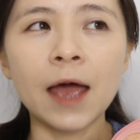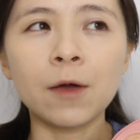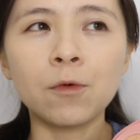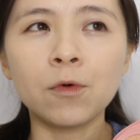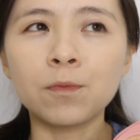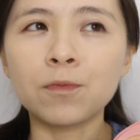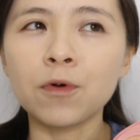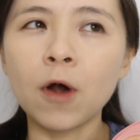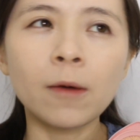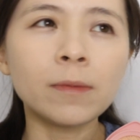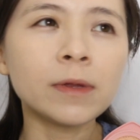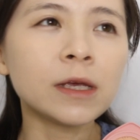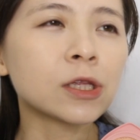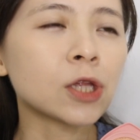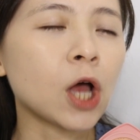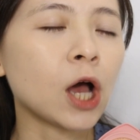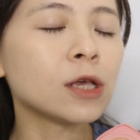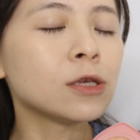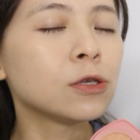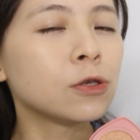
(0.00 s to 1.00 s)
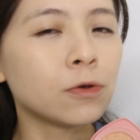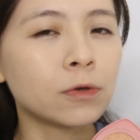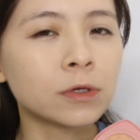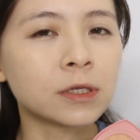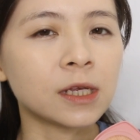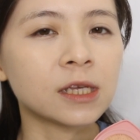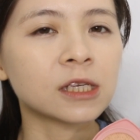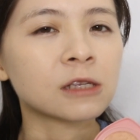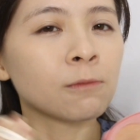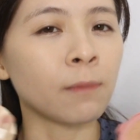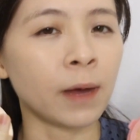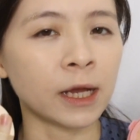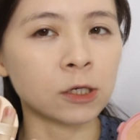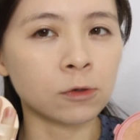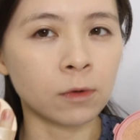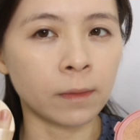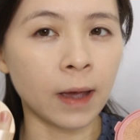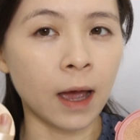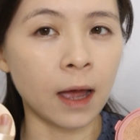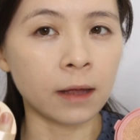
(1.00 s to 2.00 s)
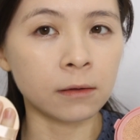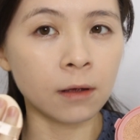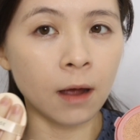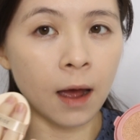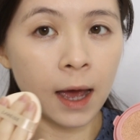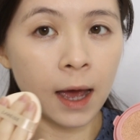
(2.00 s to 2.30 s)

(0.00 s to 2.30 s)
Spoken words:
I would probably not use this much for my under